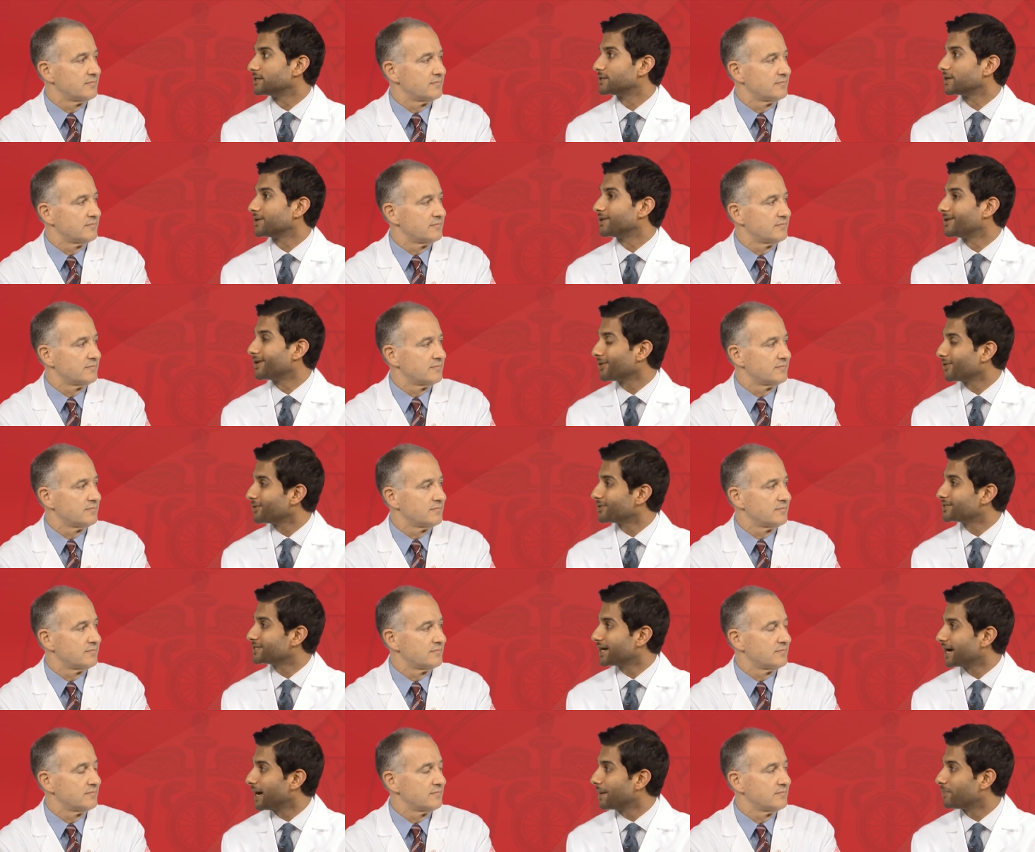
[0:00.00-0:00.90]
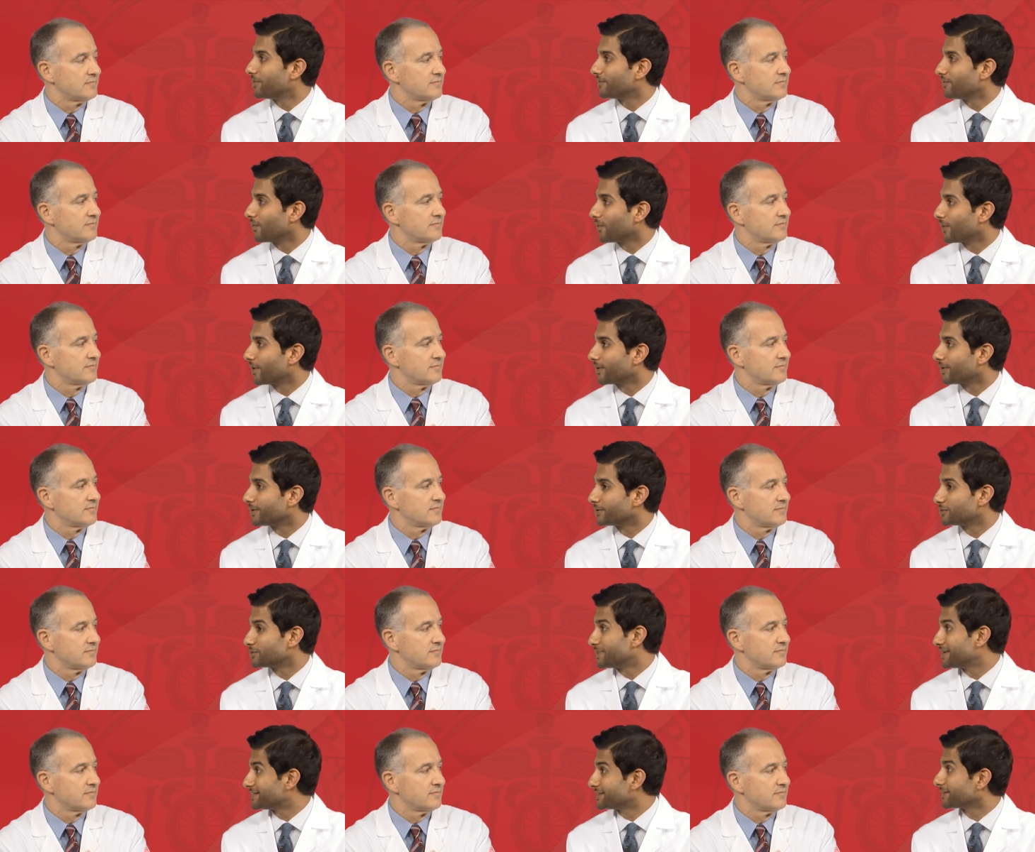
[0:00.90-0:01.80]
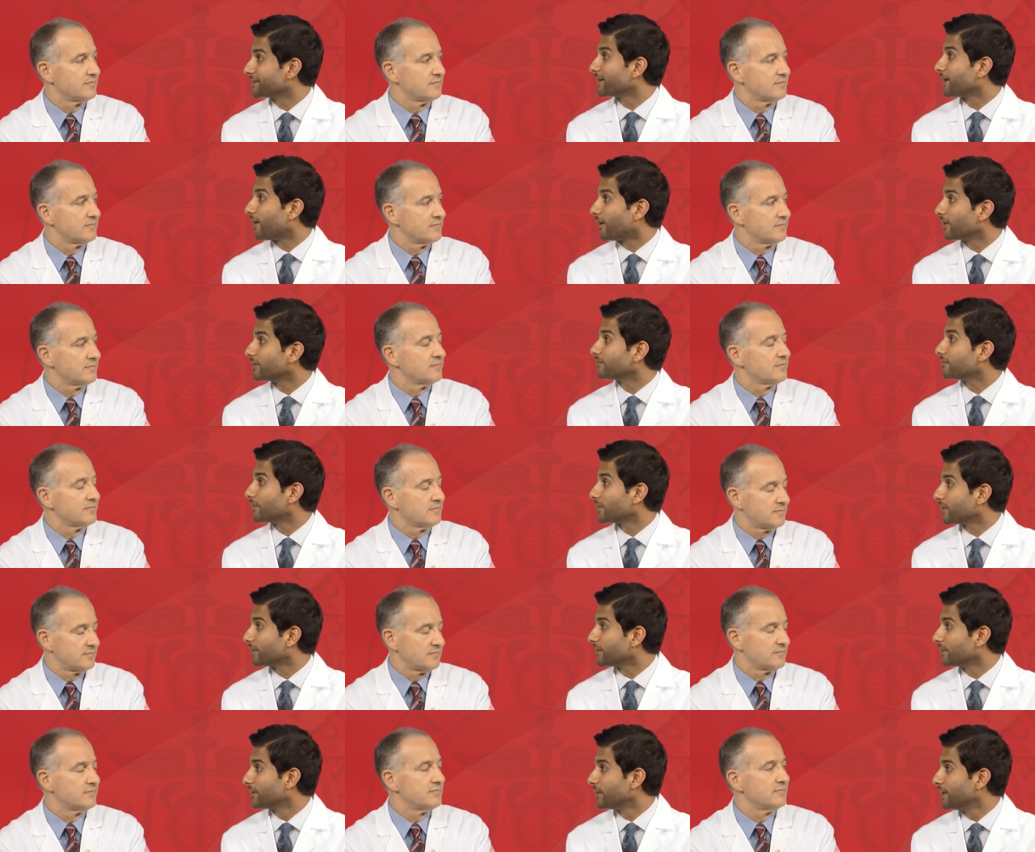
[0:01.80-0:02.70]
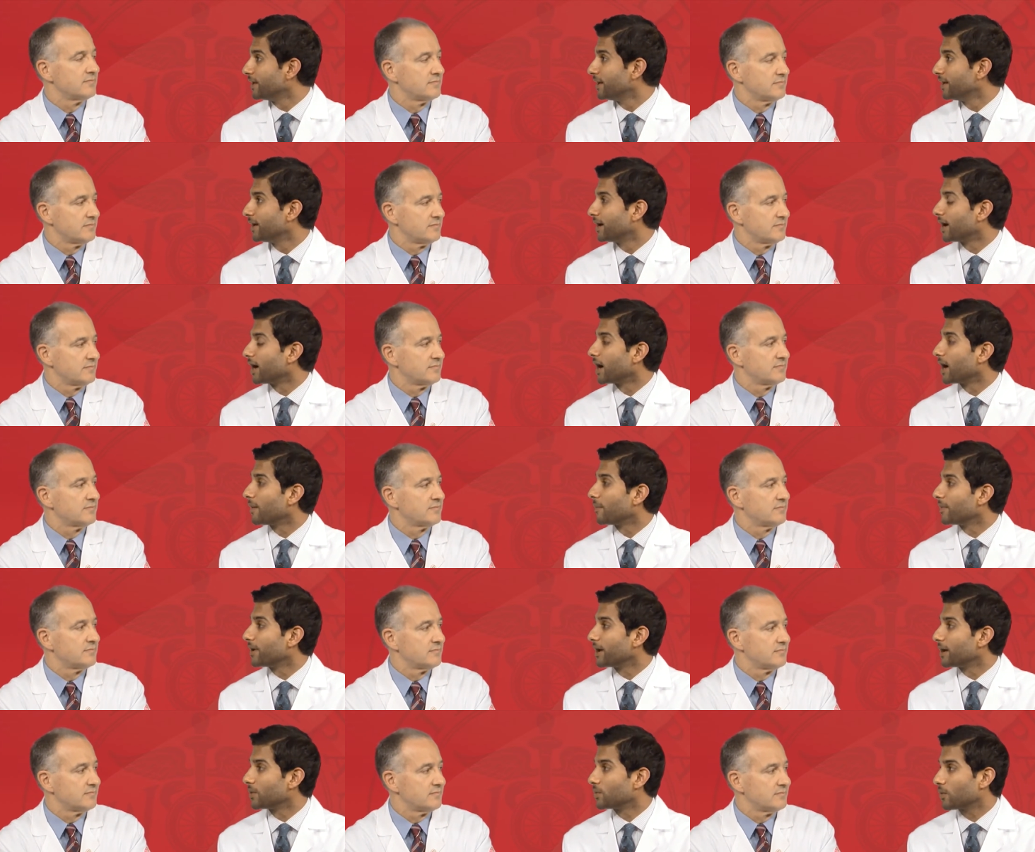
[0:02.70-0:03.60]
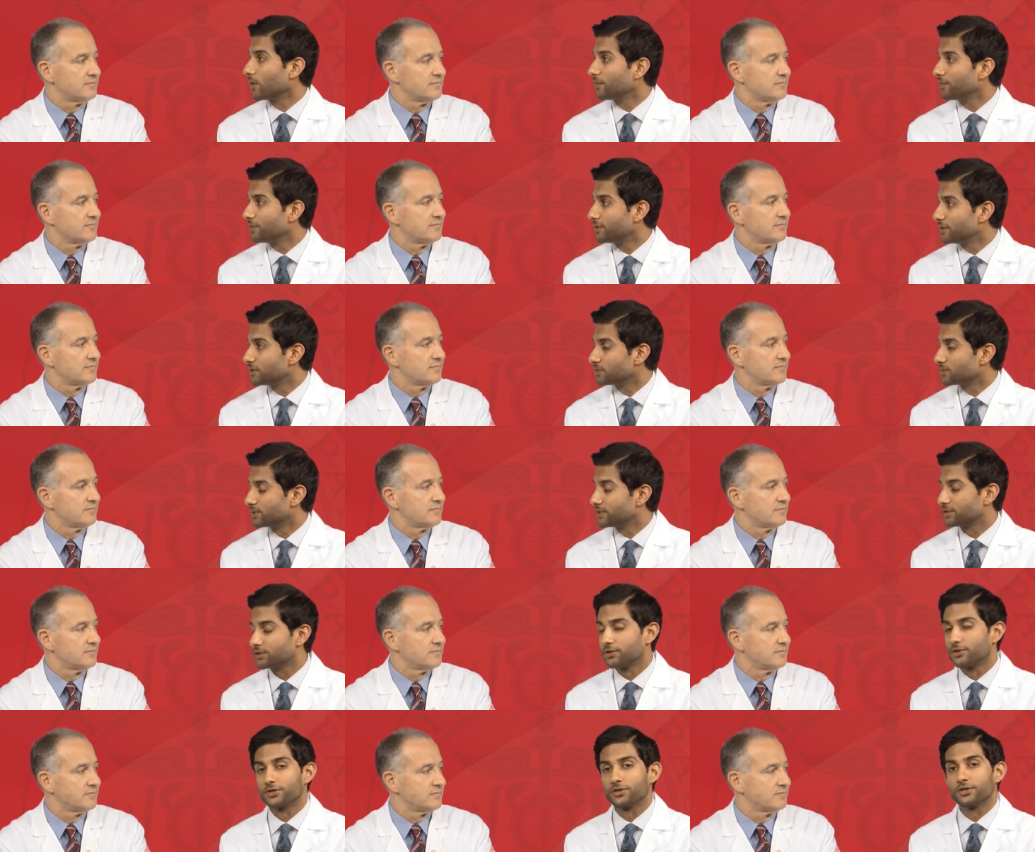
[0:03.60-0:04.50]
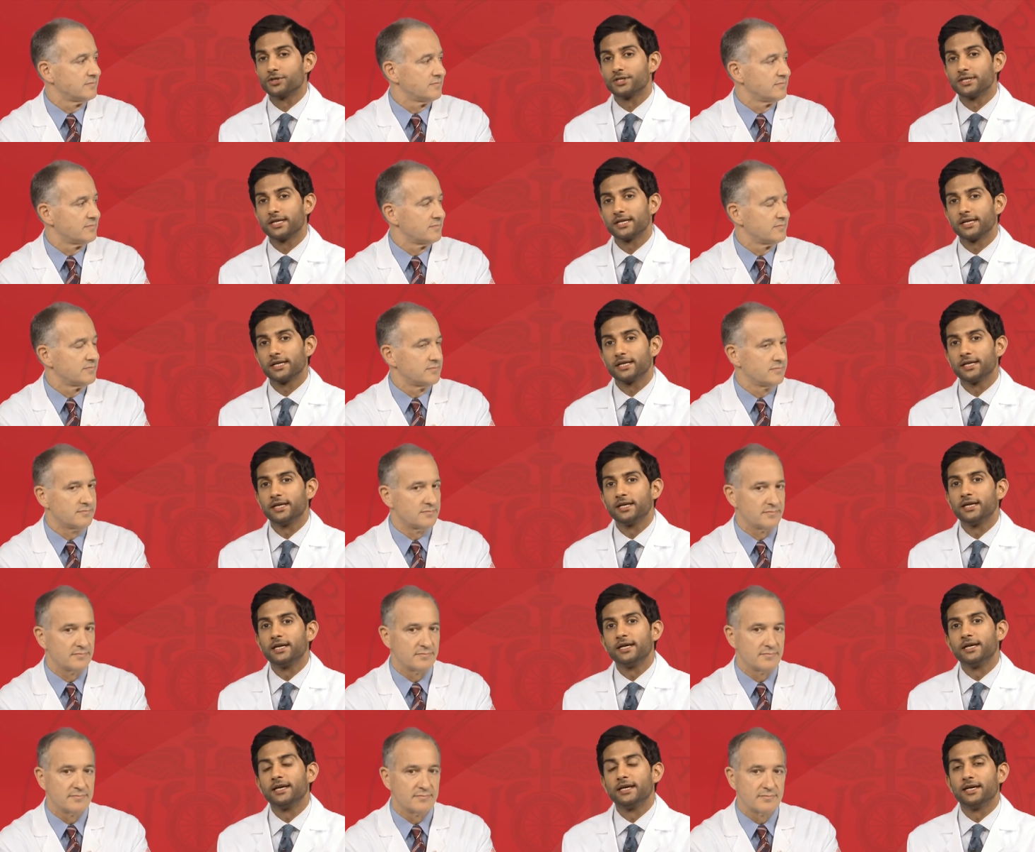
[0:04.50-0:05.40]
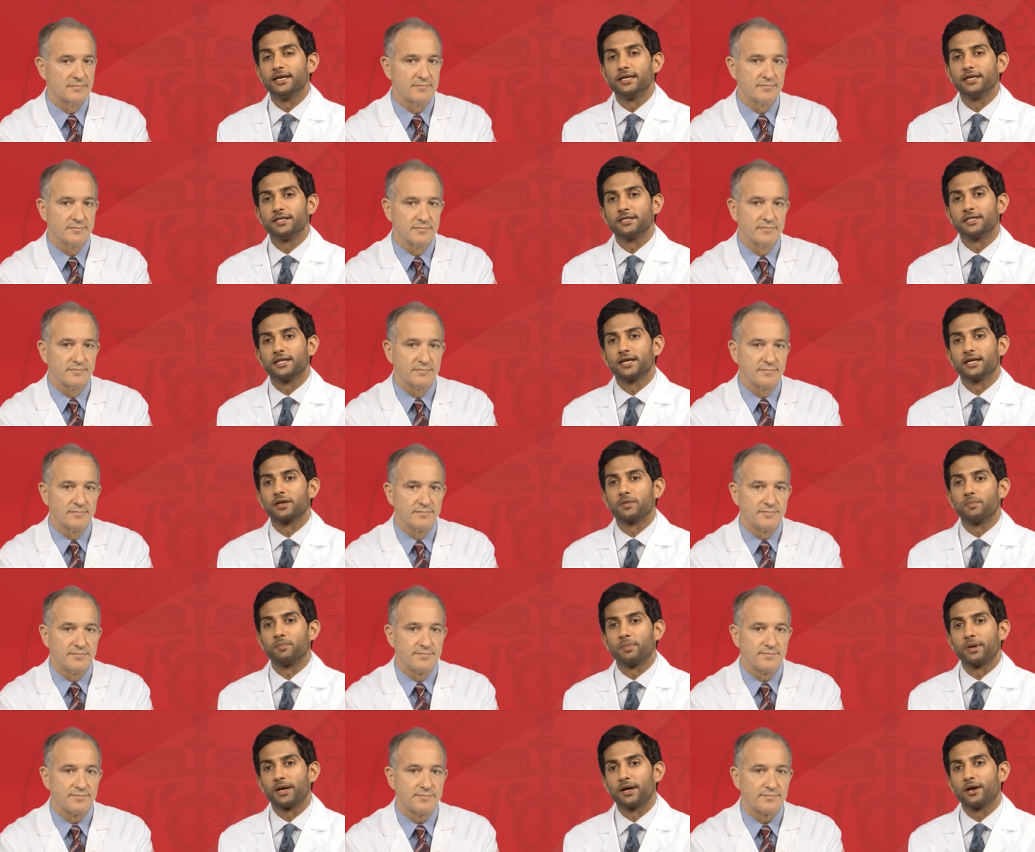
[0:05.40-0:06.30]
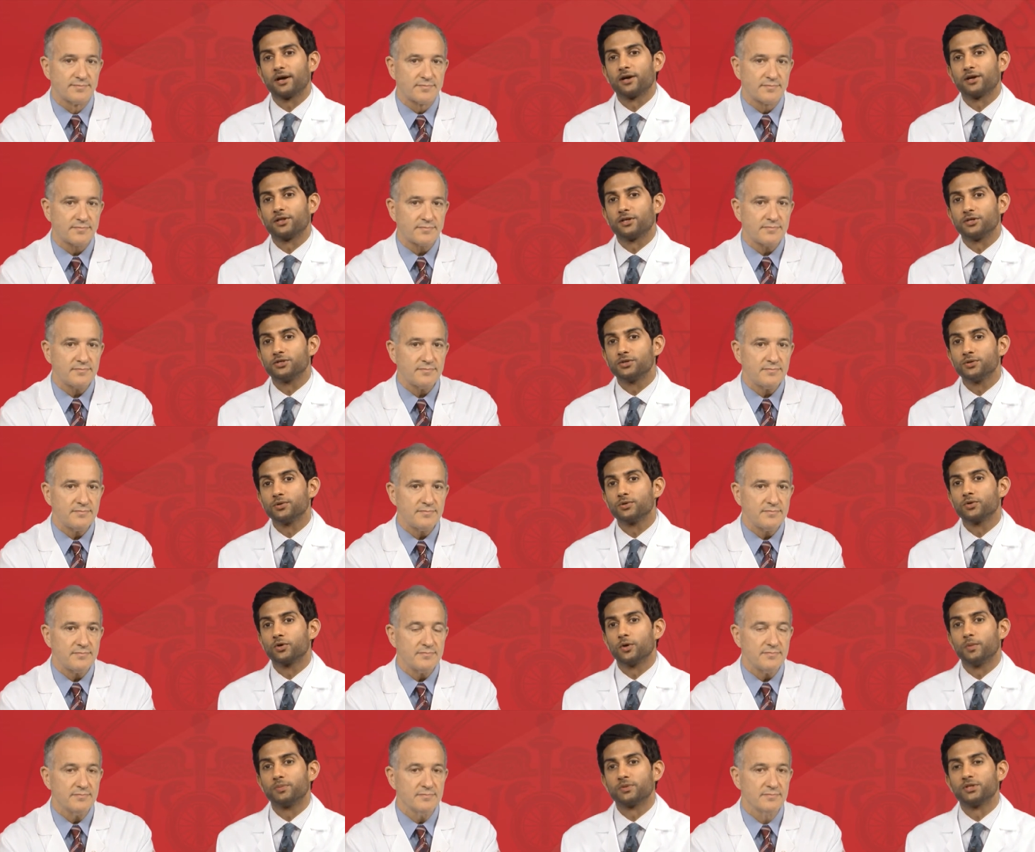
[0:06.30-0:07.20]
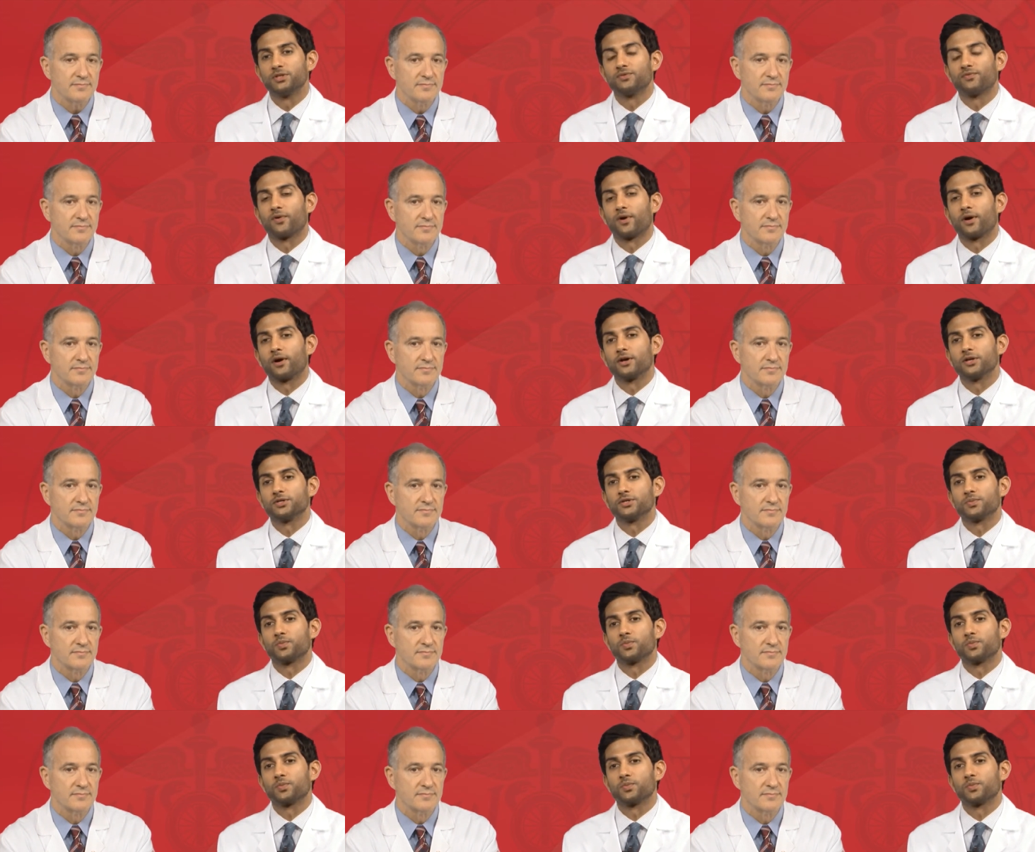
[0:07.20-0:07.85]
Speaker 1: another type of oil. It was basically olive oil. Um, and what these researchers did is they compared the two groups as far as